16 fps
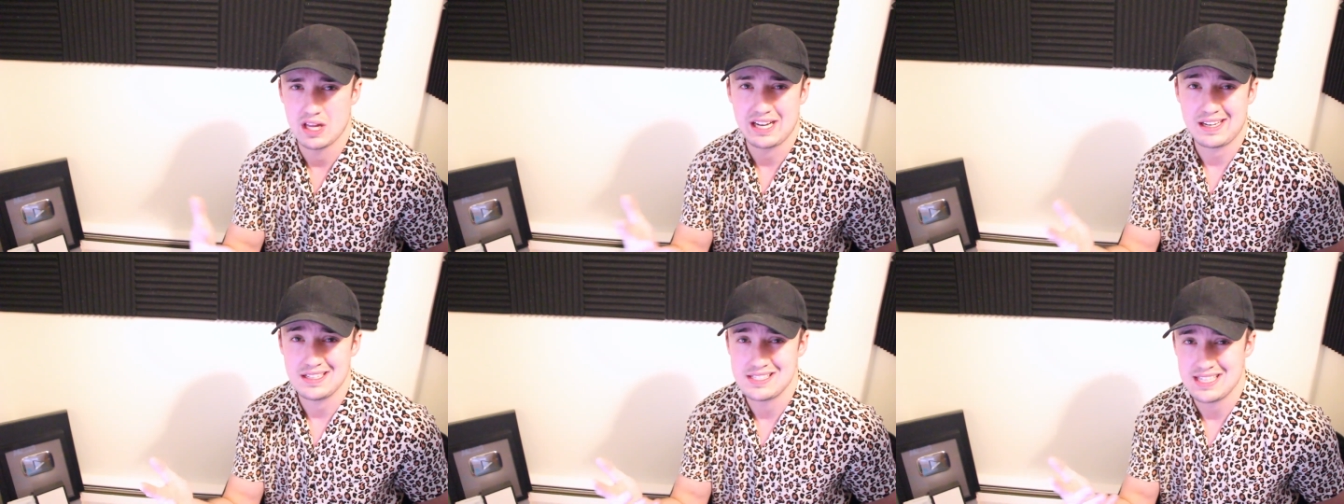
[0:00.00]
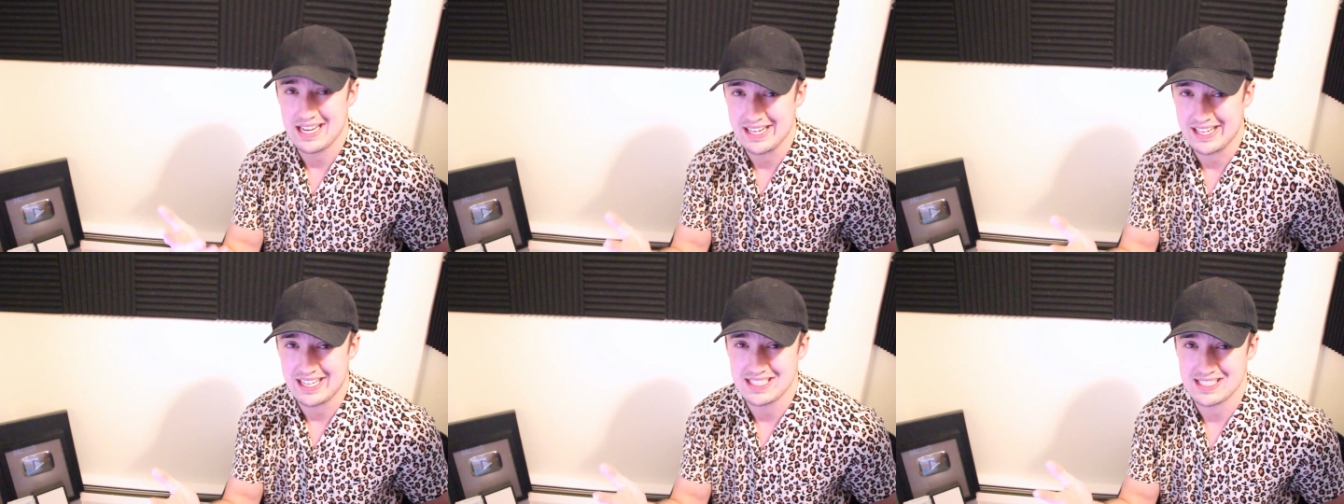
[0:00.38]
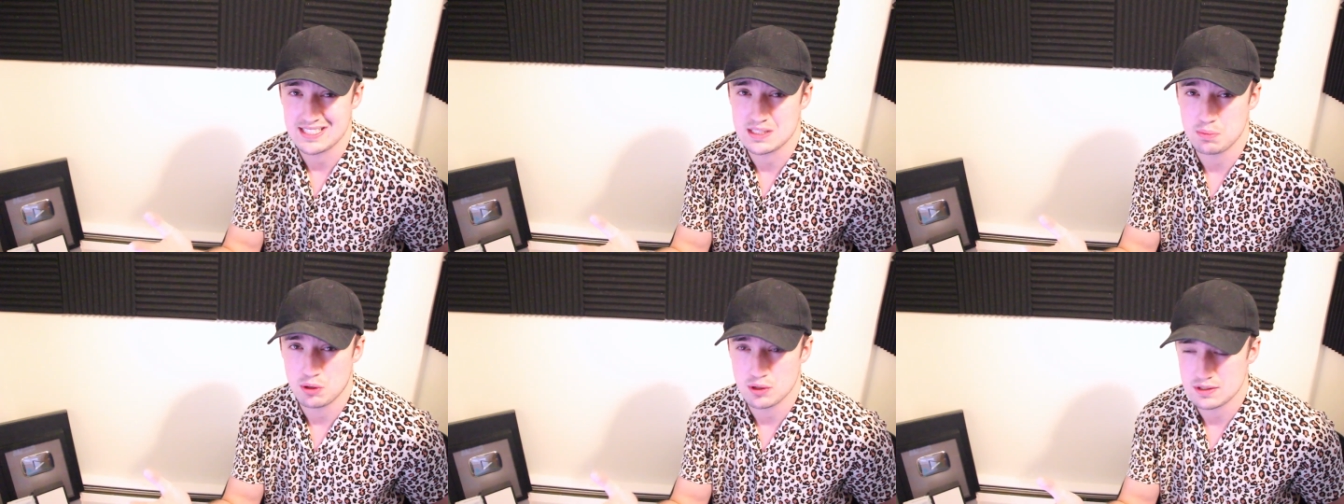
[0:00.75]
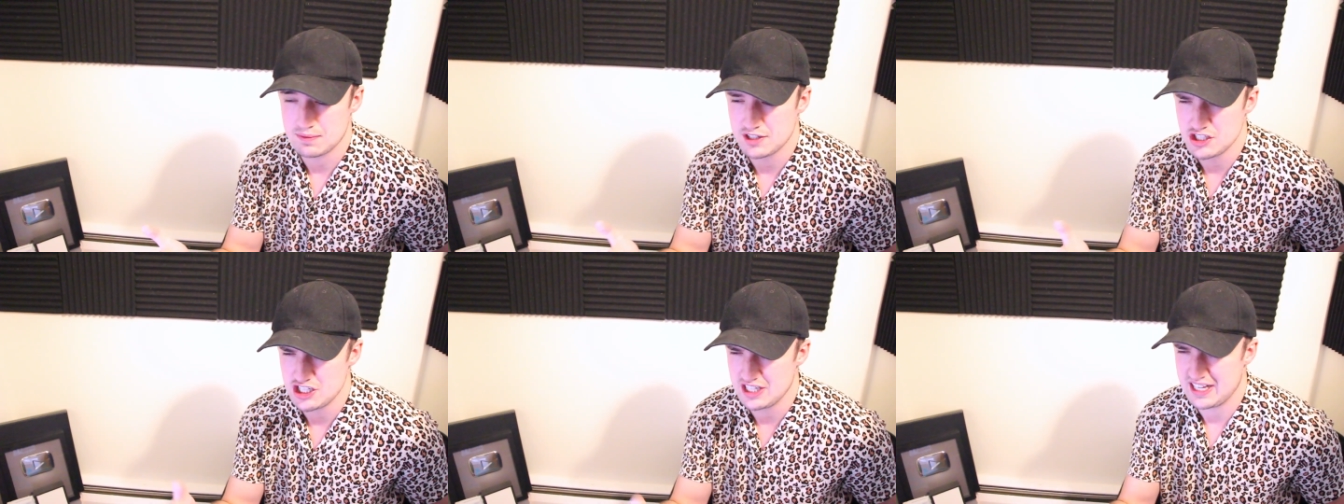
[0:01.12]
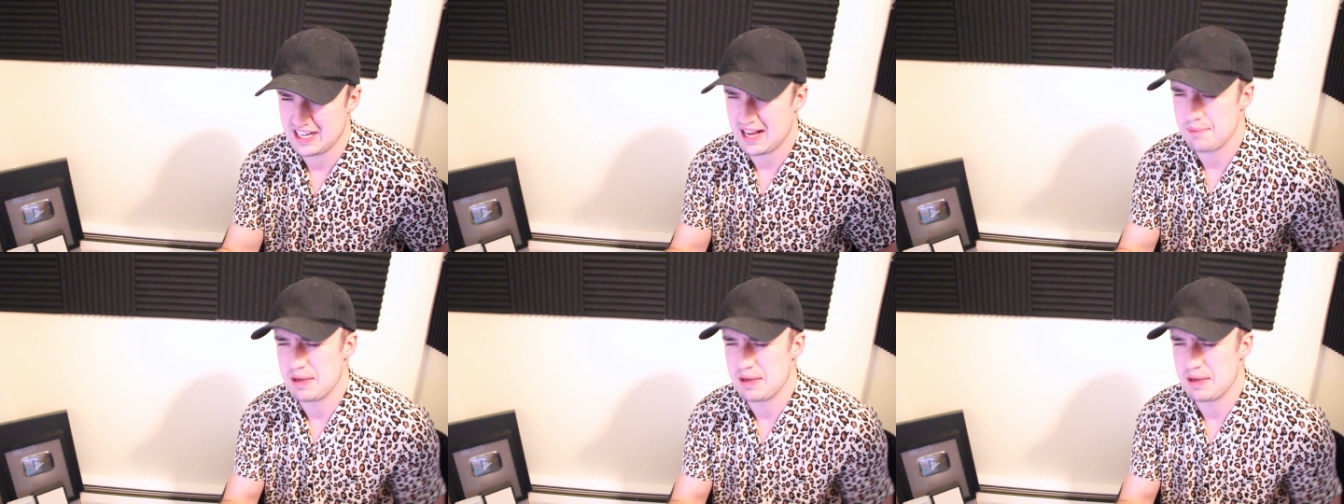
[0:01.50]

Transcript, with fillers: like I said, gets exposed for cheating.